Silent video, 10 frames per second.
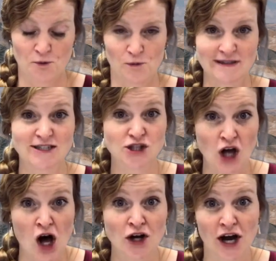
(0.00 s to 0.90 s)
When
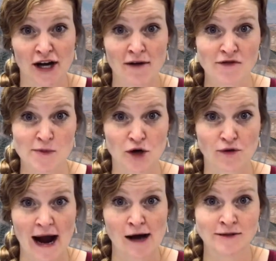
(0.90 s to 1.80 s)
Saul got up from the
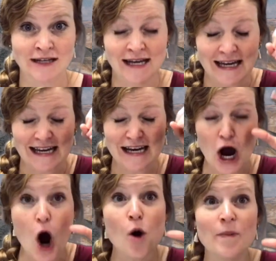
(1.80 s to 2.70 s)
ground,
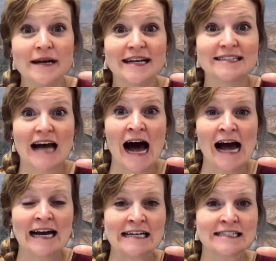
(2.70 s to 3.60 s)
he opened his
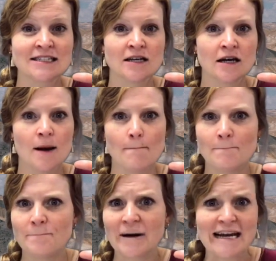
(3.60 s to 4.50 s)
eyes,
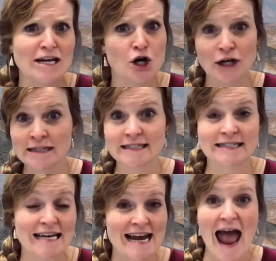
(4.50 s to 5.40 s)
but he couldn't
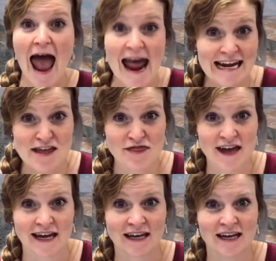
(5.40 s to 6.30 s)
see
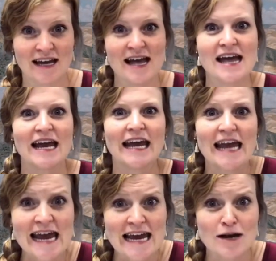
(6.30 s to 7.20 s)
anything.
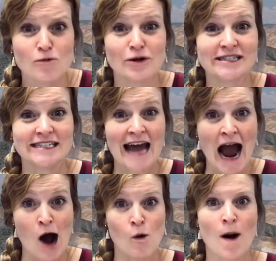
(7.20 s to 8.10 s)
He was
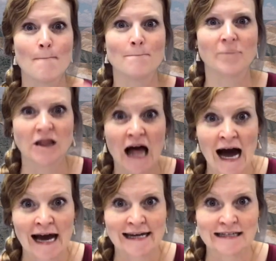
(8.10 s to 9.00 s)
now
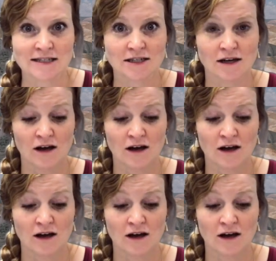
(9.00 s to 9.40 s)
blind.